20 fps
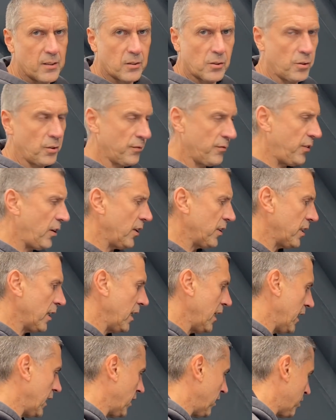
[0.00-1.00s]
couldn't find a
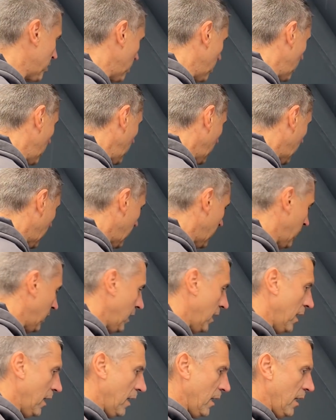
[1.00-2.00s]
leak at all.
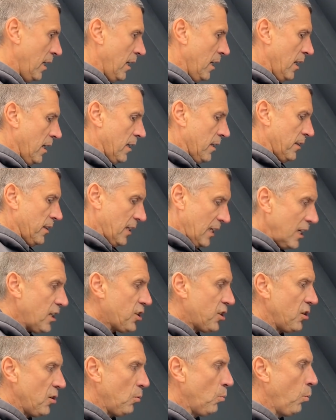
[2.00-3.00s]
The
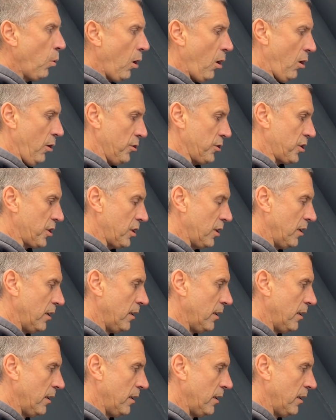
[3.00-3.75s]
issue was,